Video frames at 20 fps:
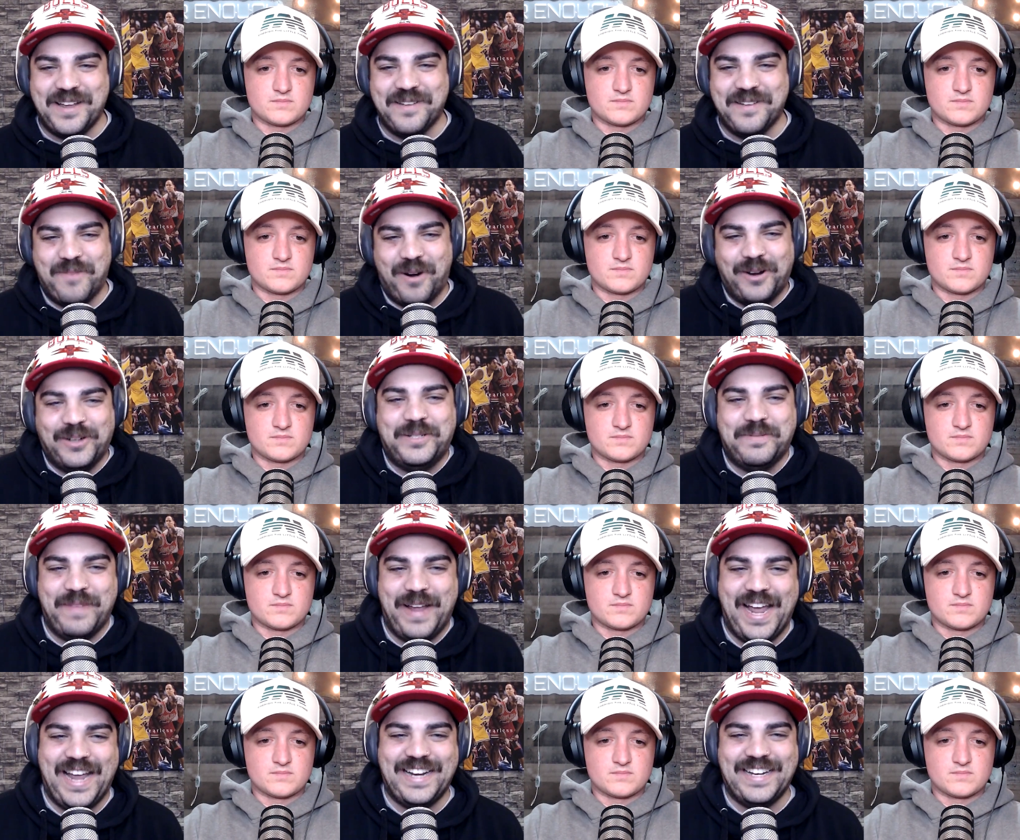Speaker 1: March
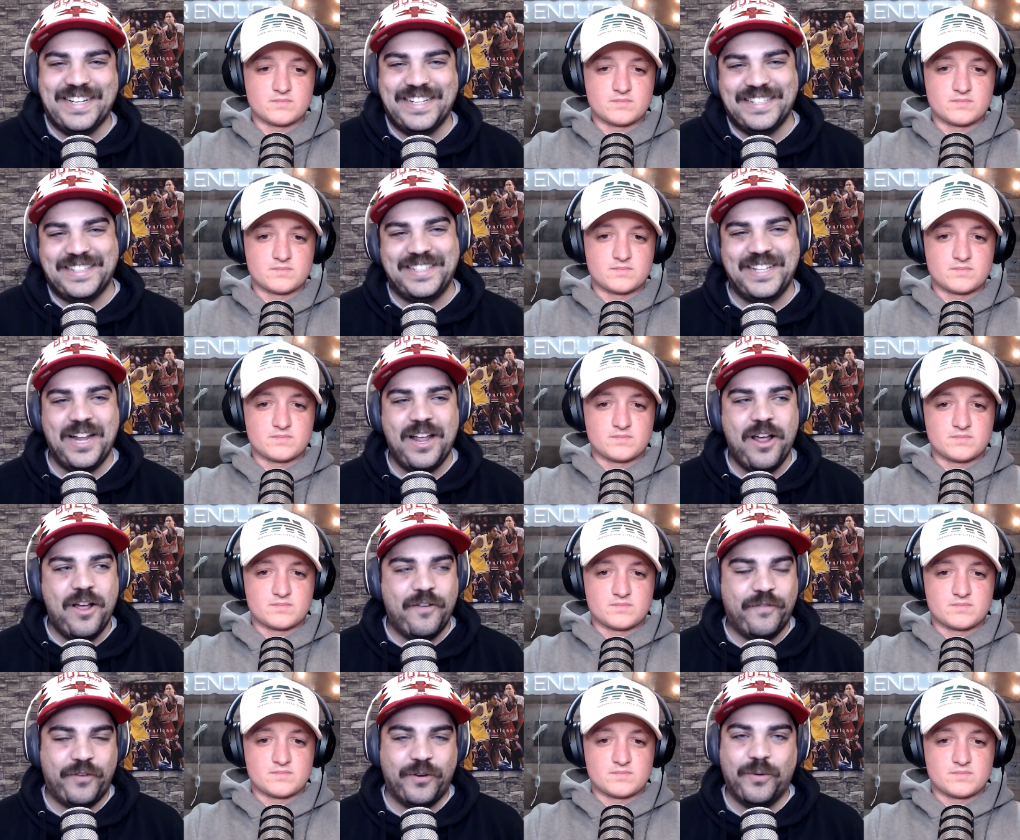Madness
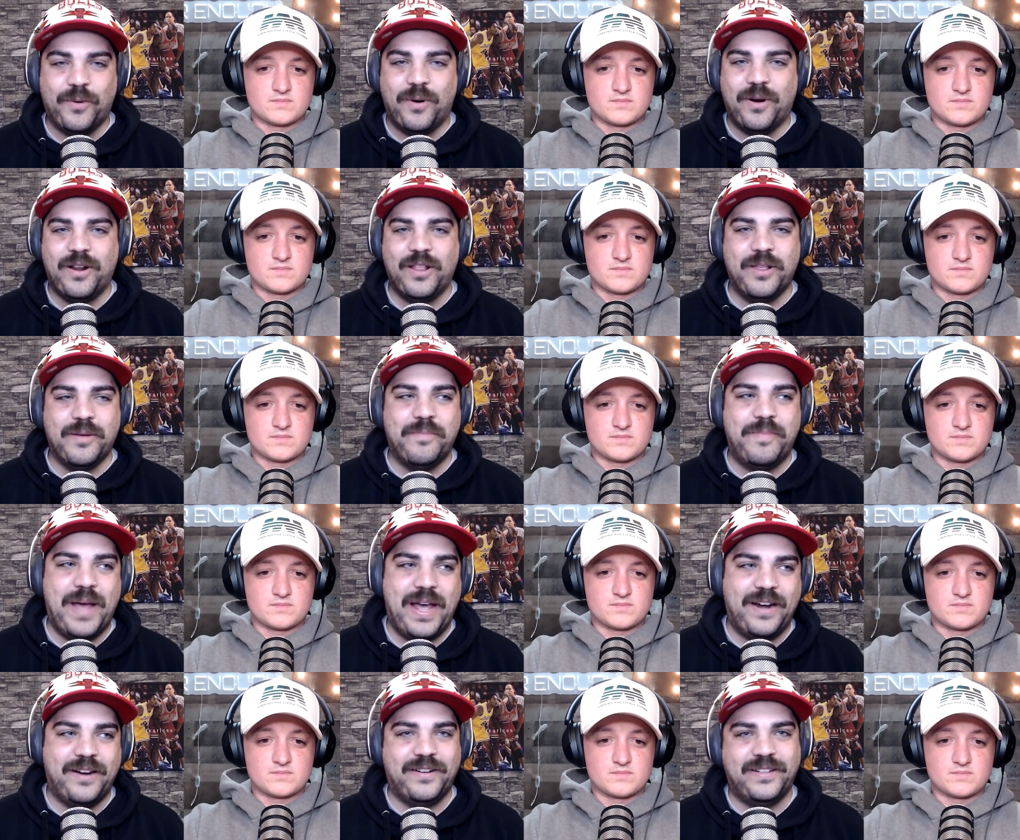for one of the
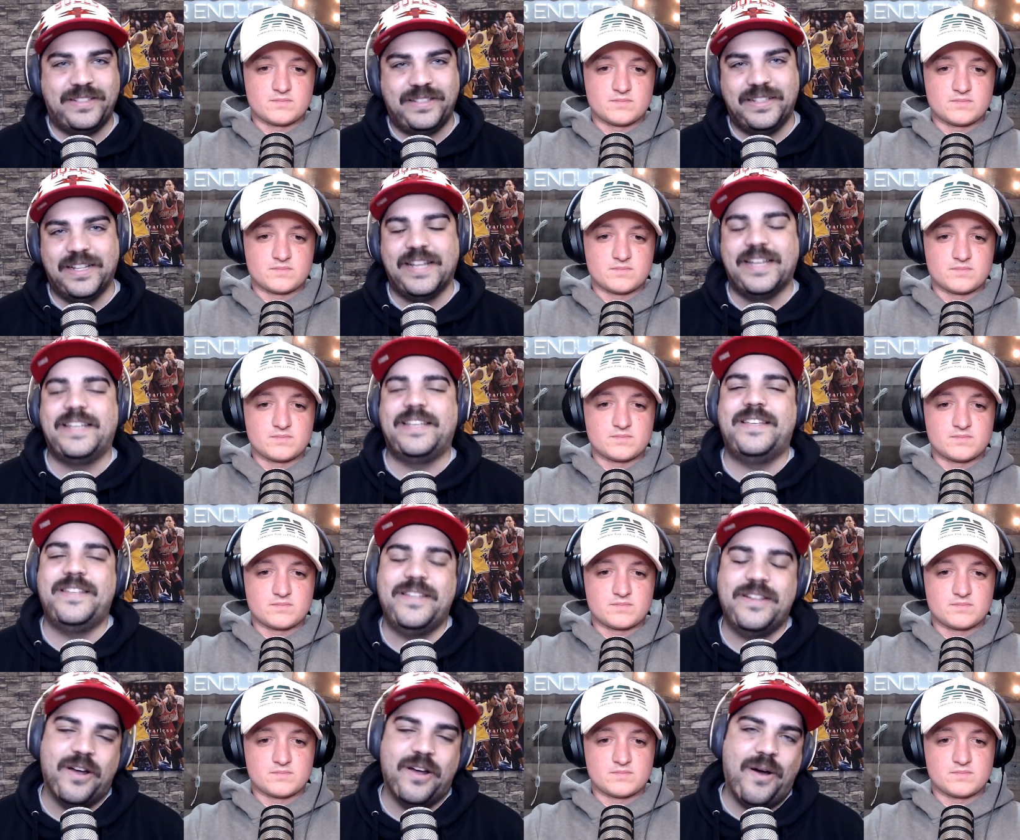better, like,
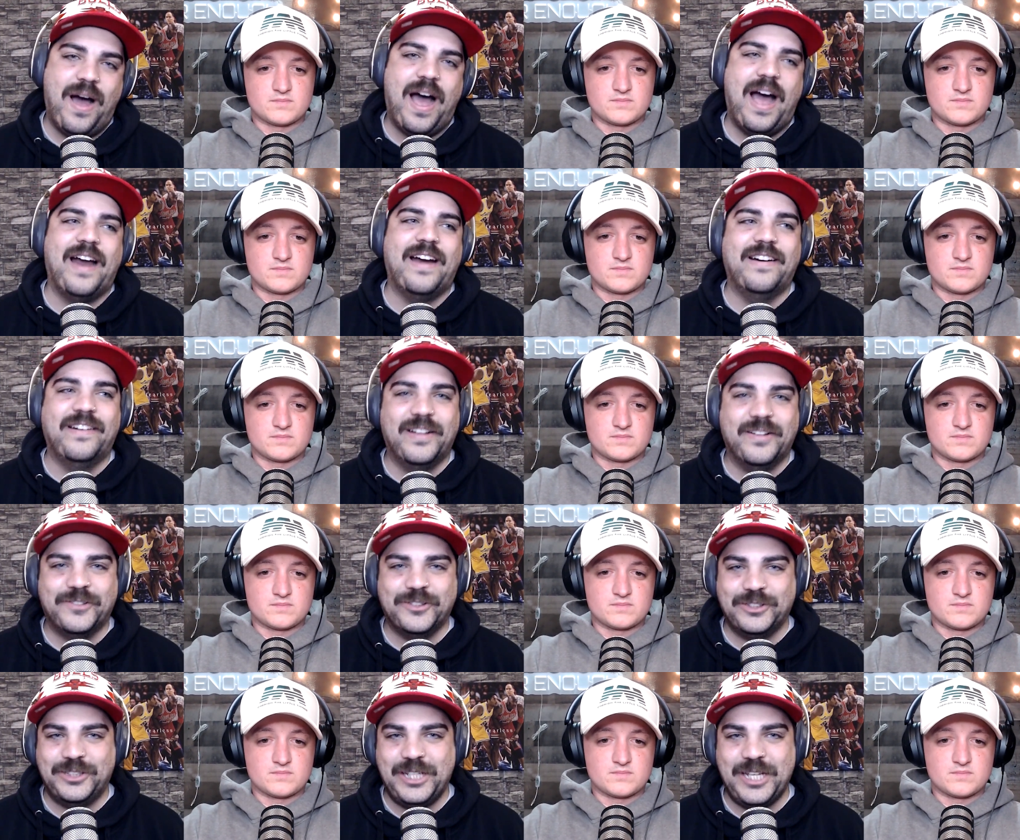you know, higher
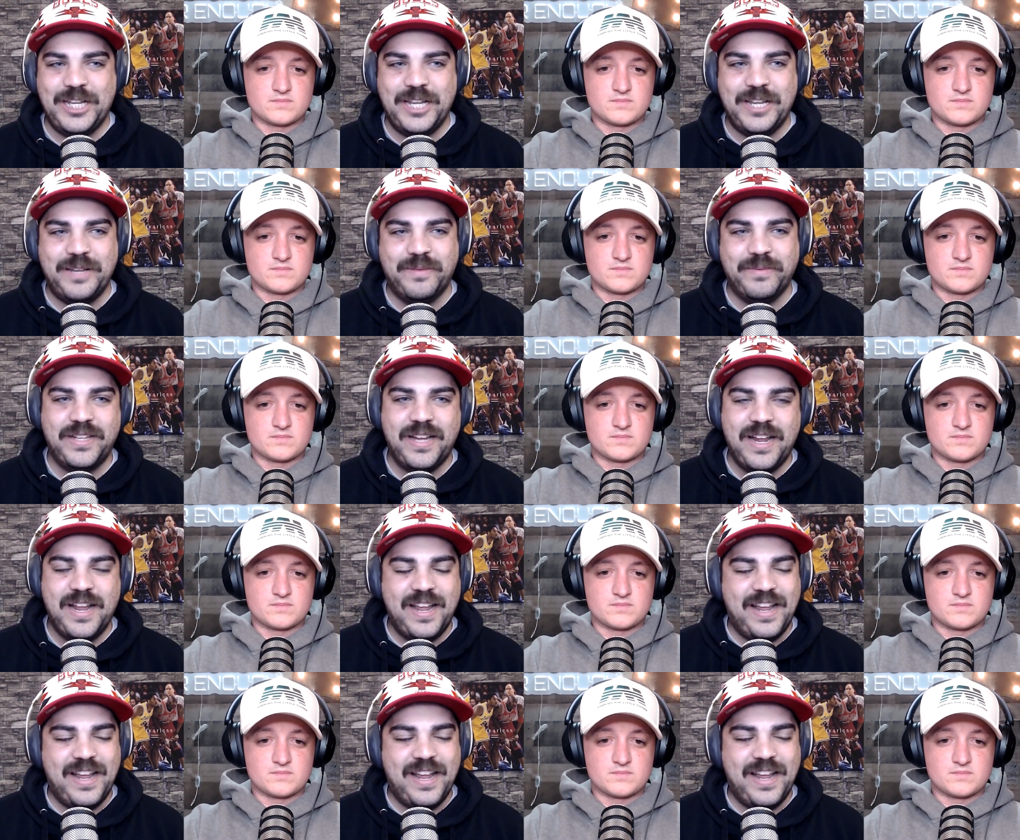level teams.